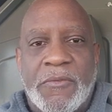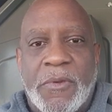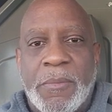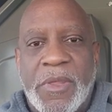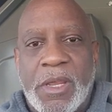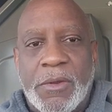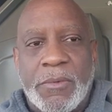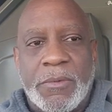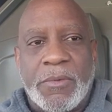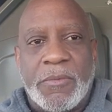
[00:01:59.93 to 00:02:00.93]
from
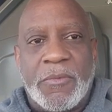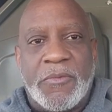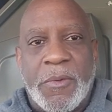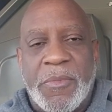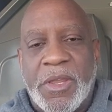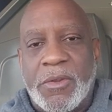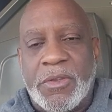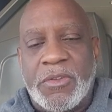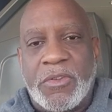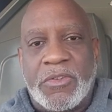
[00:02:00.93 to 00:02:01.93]
there
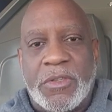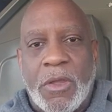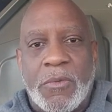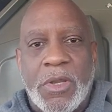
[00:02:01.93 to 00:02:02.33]
you just don't